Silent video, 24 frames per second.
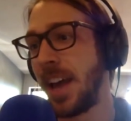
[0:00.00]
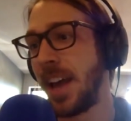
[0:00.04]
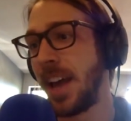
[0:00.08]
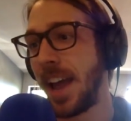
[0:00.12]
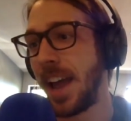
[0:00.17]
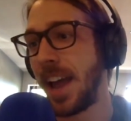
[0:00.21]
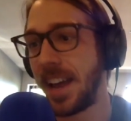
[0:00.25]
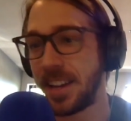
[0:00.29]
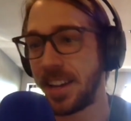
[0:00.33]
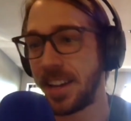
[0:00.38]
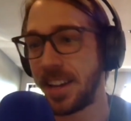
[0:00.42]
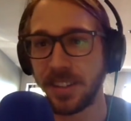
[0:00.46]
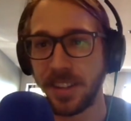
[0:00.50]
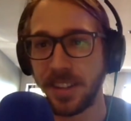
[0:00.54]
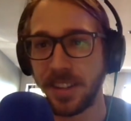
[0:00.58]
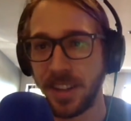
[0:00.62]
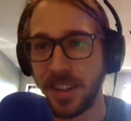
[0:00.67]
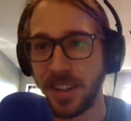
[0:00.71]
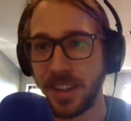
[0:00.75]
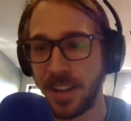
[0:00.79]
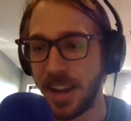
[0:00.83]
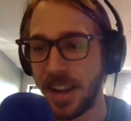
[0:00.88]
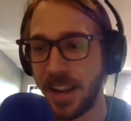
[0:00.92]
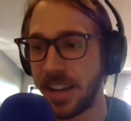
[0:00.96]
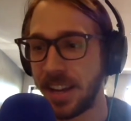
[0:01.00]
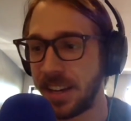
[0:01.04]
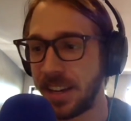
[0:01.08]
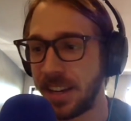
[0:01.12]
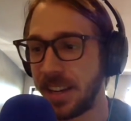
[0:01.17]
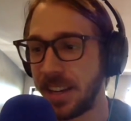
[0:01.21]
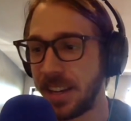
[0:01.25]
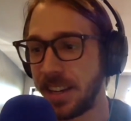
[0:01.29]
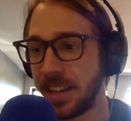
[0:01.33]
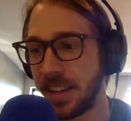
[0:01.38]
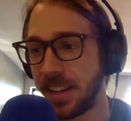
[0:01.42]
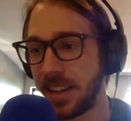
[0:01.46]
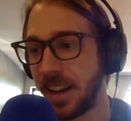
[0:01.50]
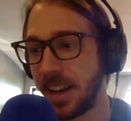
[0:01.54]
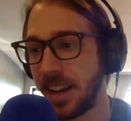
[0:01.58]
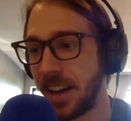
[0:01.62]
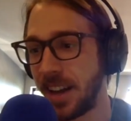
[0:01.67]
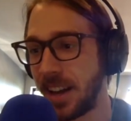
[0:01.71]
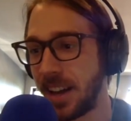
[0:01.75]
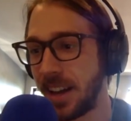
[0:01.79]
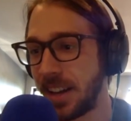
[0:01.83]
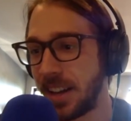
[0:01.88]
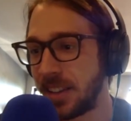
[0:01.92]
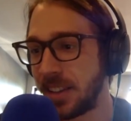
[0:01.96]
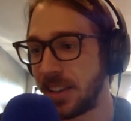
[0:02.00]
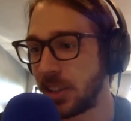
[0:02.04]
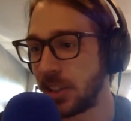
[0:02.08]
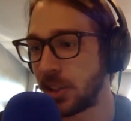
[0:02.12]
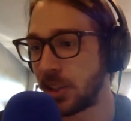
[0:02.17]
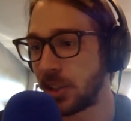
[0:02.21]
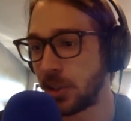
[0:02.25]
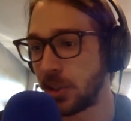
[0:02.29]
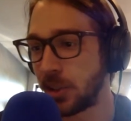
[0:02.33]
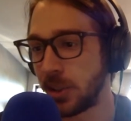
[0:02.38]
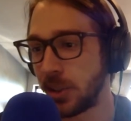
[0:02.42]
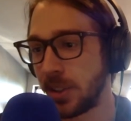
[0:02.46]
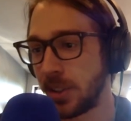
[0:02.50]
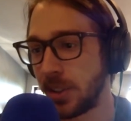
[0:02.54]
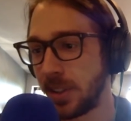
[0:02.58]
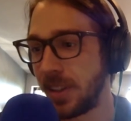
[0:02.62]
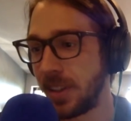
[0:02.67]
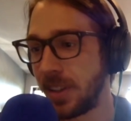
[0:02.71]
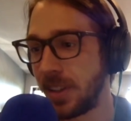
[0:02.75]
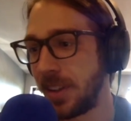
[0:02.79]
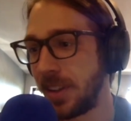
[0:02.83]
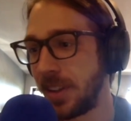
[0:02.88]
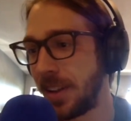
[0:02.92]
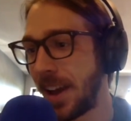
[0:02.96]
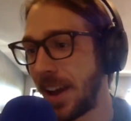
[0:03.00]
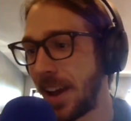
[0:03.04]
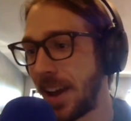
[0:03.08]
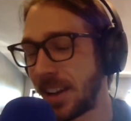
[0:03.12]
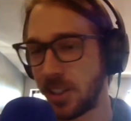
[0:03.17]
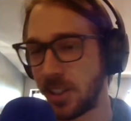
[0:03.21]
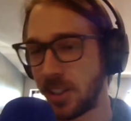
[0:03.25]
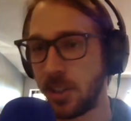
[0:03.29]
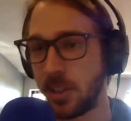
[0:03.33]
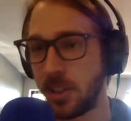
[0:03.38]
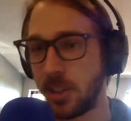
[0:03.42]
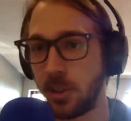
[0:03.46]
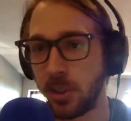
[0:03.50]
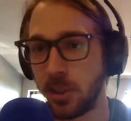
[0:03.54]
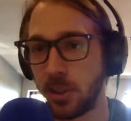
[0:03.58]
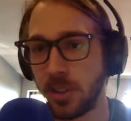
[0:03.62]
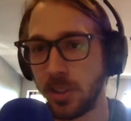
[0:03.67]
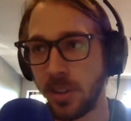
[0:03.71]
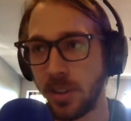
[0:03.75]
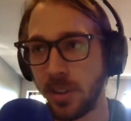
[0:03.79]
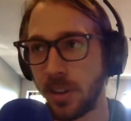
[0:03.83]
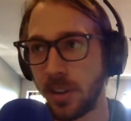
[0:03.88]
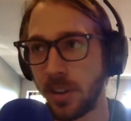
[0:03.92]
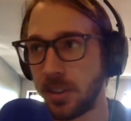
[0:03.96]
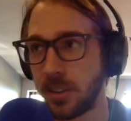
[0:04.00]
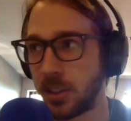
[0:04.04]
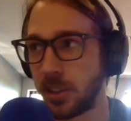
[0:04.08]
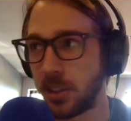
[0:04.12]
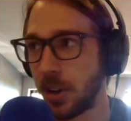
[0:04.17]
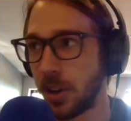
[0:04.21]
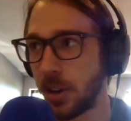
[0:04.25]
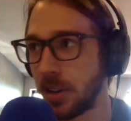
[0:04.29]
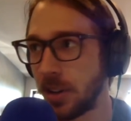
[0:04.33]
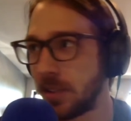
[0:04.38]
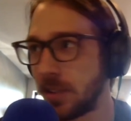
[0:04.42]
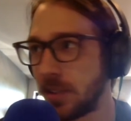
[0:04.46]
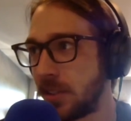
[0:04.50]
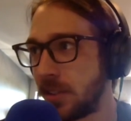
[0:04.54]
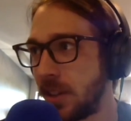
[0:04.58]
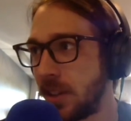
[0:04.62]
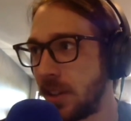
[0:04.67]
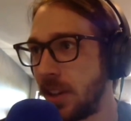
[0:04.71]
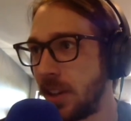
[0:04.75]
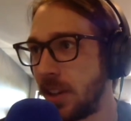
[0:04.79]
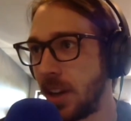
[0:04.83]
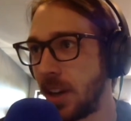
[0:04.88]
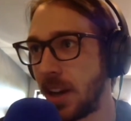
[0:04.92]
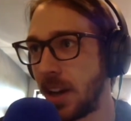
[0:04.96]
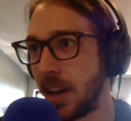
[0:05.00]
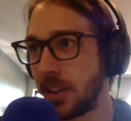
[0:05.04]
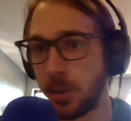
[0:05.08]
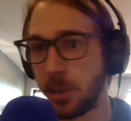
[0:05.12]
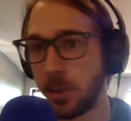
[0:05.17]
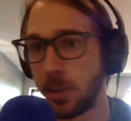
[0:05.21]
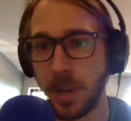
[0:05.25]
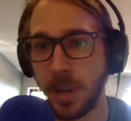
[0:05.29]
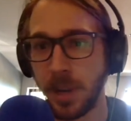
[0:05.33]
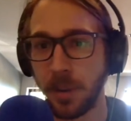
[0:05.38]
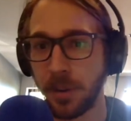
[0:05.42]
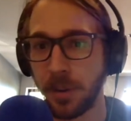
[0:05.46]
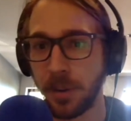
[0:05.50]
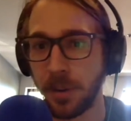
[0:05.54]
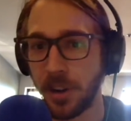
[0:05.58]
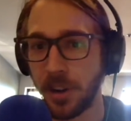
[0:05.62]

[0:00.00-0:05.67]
and any additional execution on shards should be able to